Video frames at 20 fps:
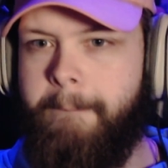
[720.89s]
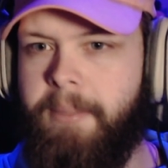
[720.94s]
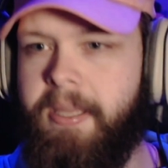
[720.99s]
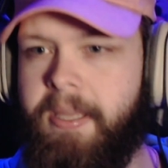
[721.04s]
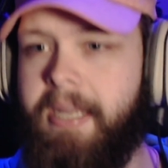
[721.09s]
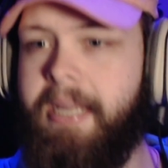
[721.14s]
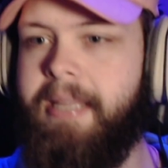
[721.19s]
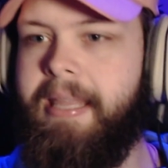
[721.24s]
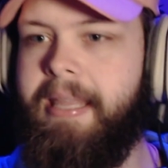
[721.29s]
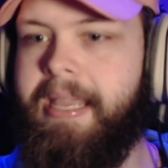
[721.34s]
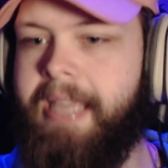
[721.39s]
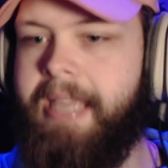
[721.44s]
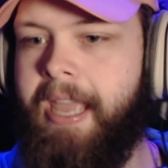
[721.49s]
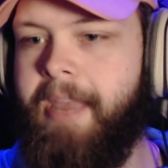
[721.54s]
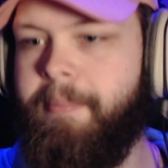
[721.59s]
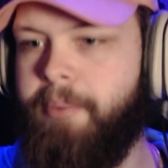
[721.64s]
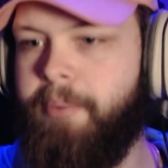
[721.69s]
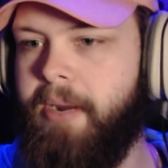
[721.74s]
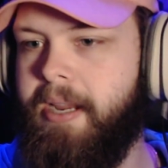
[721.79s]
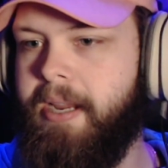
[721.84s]
But then again, they
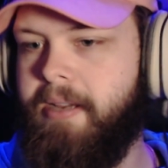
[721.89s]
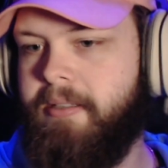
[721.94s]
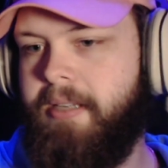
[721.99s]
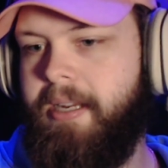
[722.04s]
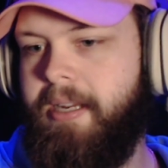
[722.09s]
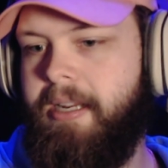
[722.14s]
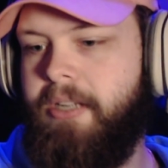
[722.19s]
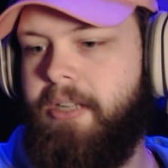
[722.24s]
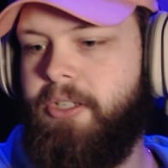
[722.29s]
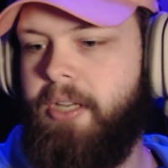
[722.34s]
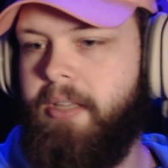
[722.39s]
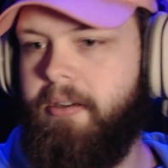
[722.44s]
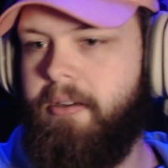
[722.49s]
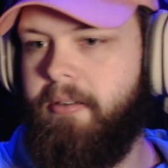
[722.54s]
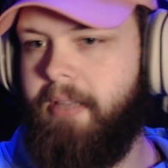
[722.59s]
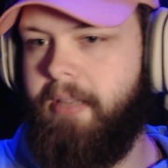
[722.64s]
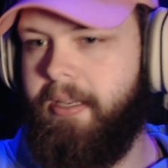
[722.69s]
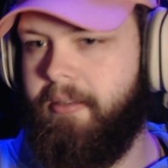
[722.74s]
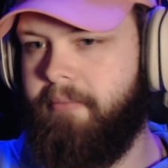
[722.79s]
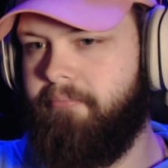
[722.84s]
can break seeing each
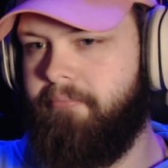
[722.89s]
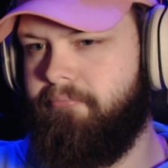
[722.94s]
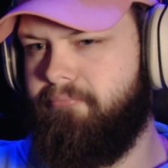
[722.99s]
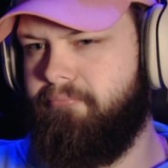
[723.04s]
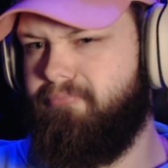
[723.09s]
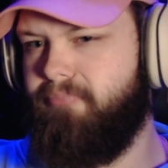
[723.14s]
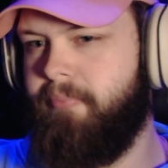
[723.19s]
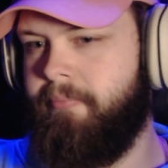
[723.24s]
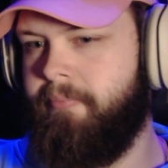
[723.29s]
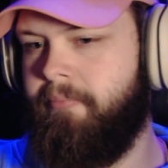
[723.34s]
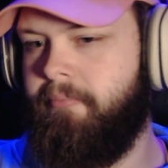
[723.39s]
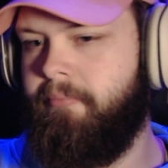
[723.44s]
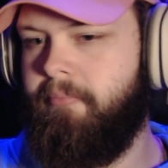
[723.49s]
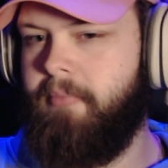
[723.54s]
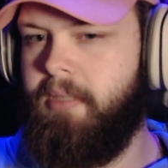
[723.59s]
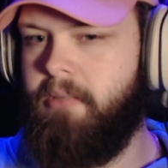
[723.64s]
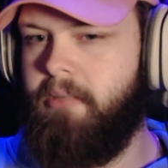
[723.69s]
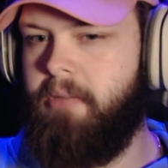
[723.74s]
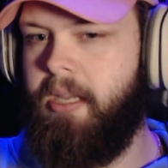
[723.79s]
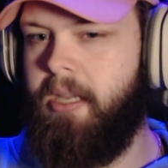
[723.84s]
other, like,
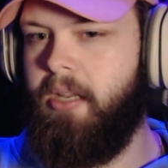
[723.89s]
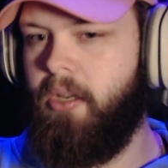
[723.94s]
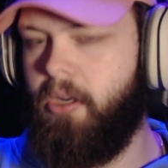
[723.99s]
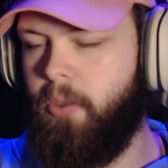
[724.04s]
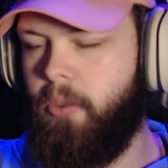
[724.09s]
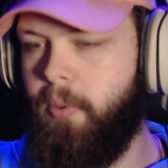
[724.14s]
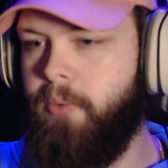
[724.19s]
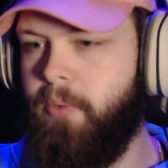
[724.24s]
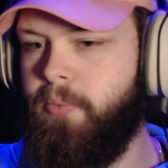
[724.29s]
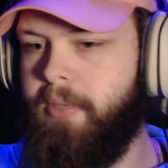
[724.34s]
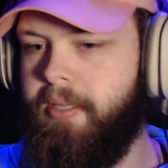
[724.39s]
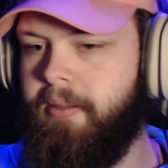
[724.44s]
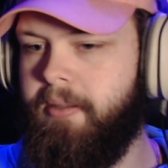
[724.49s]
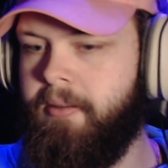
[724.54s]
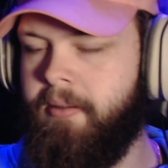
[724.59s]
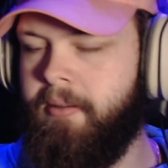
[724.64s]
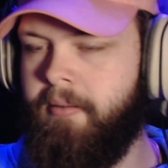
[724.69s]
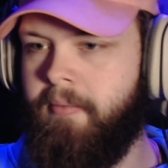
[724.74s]
get hrinded.